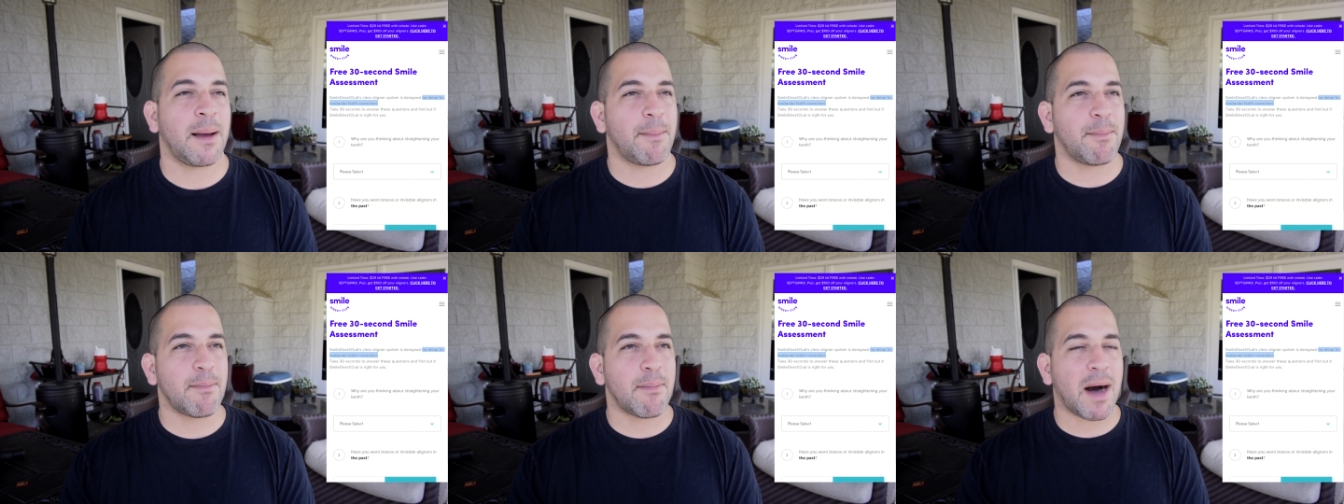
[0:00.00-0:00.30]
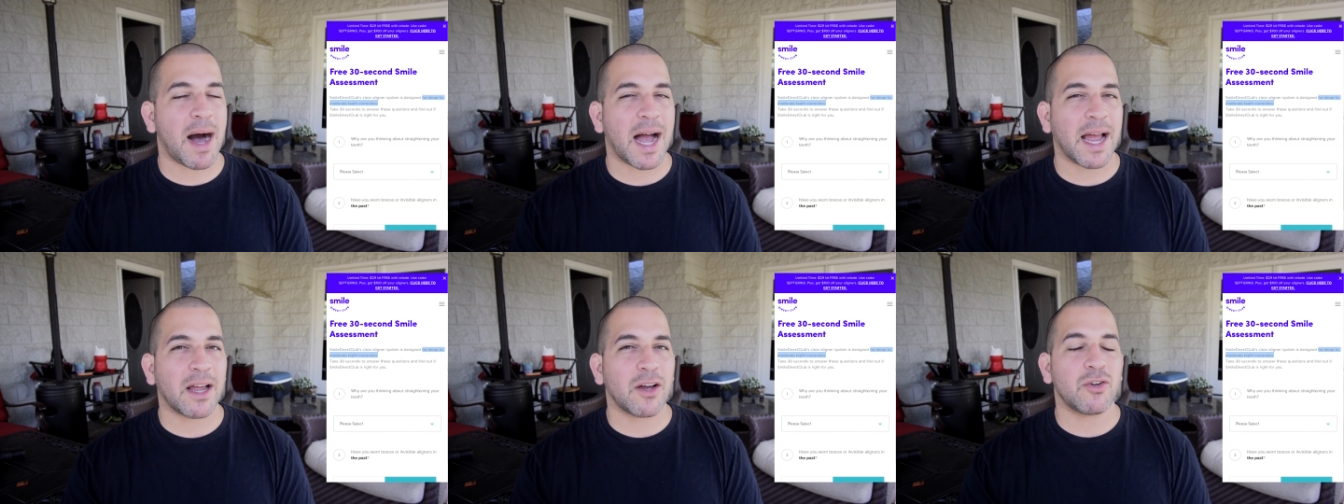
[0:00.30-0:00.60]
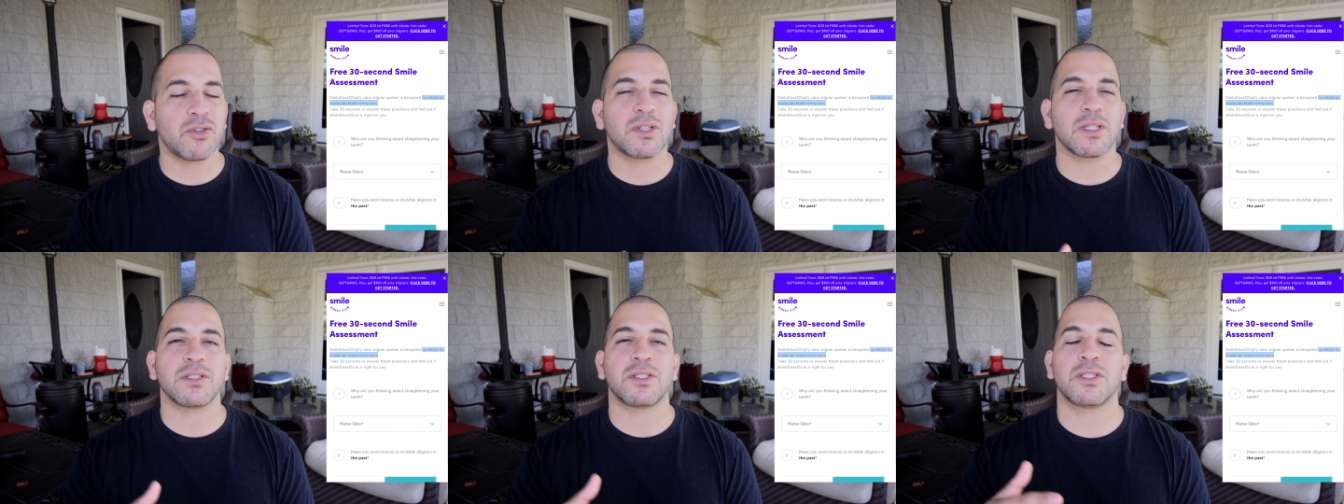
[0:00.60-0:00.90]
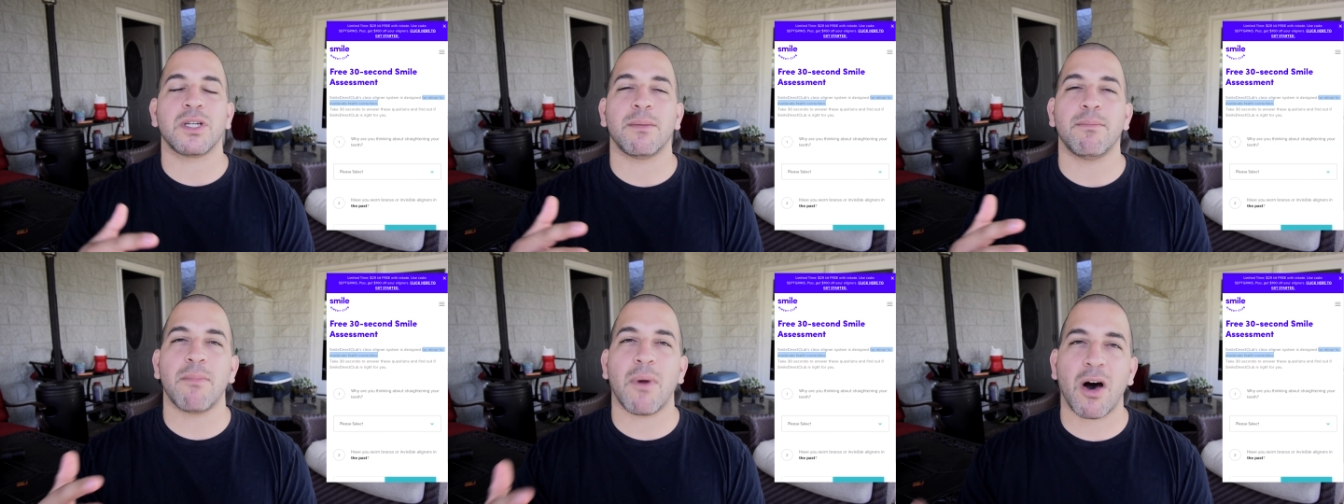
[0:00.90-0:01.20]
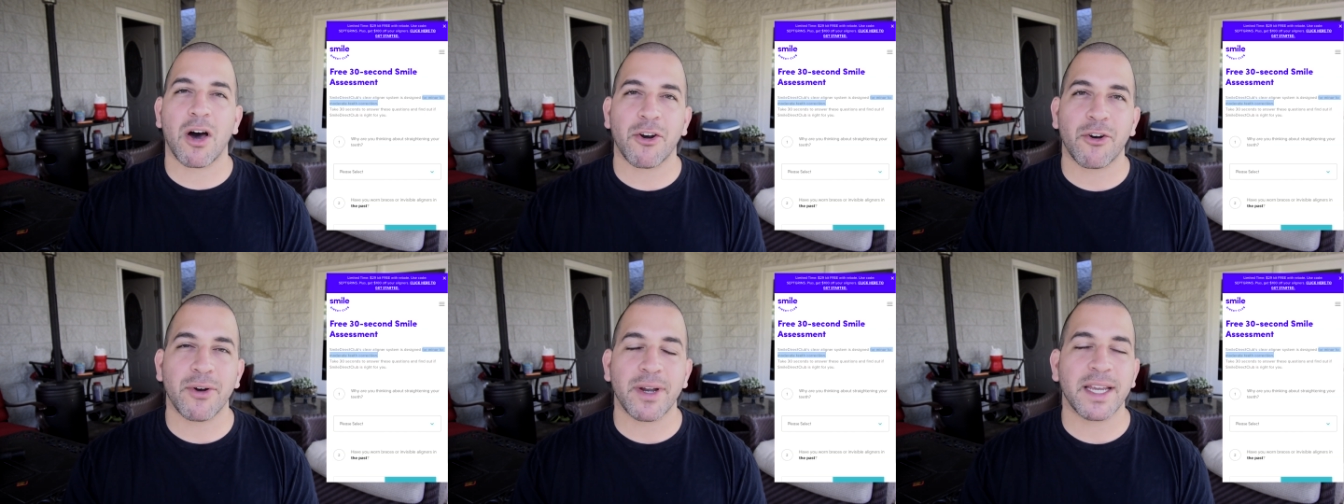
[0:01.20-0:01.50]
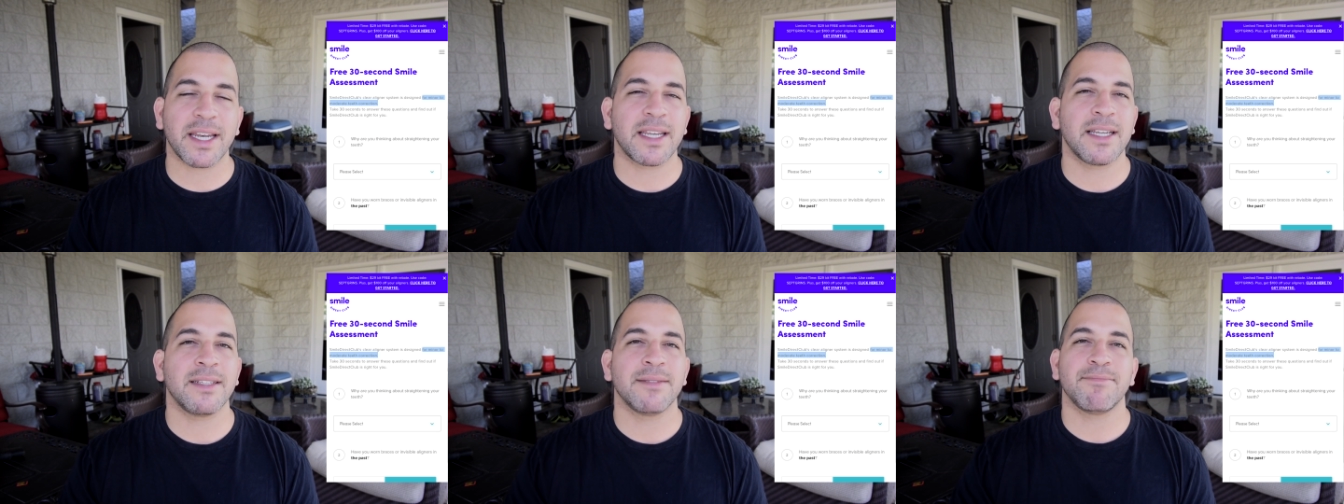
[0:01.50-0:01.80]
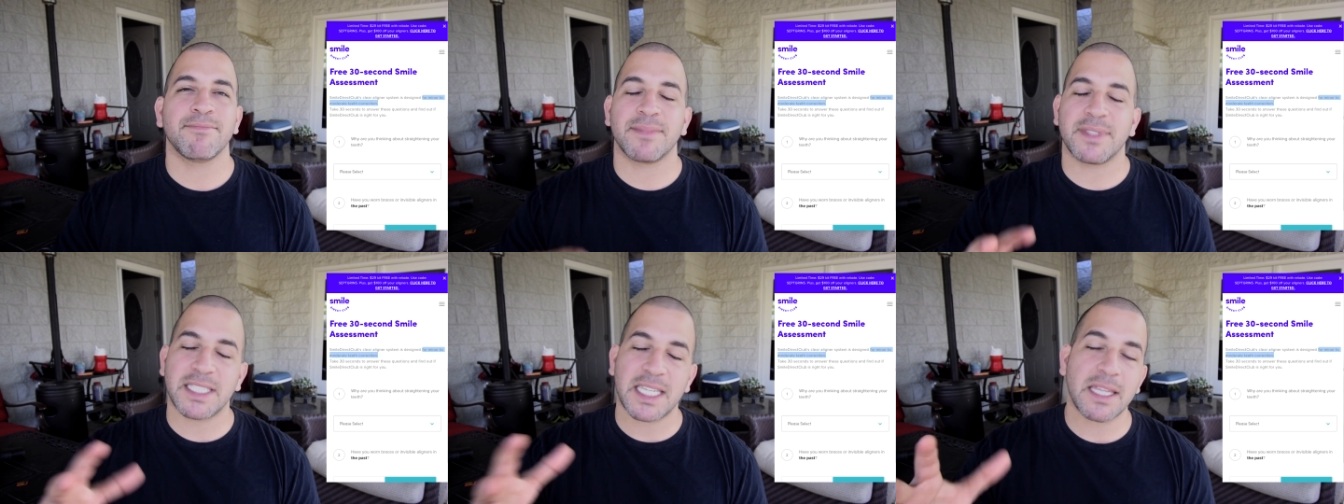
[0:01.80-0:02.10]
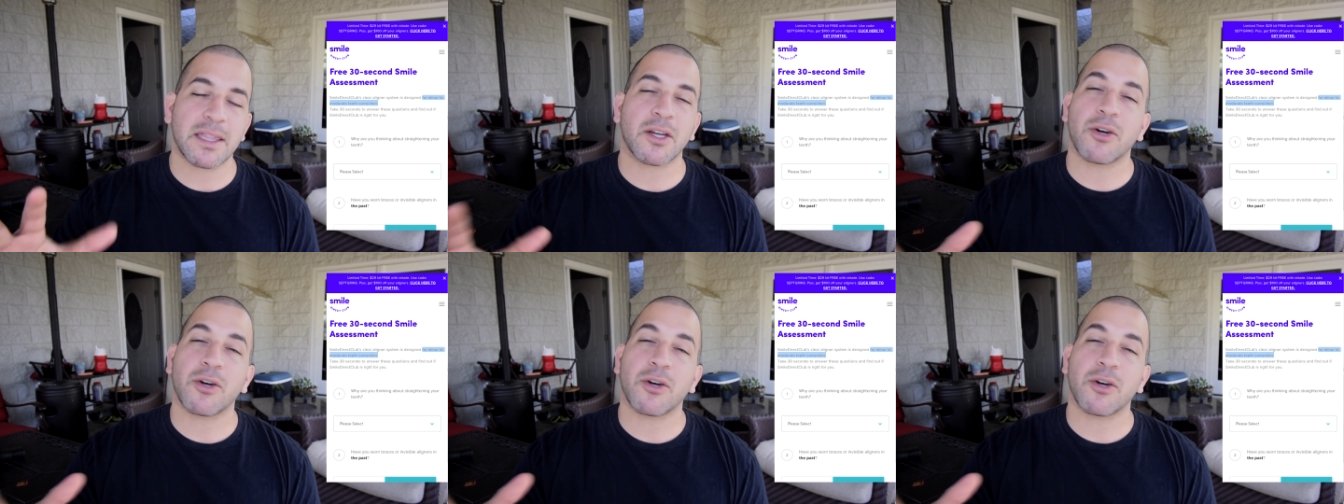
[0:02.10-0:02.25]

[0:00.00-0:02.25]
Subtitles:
mild to moderate teeth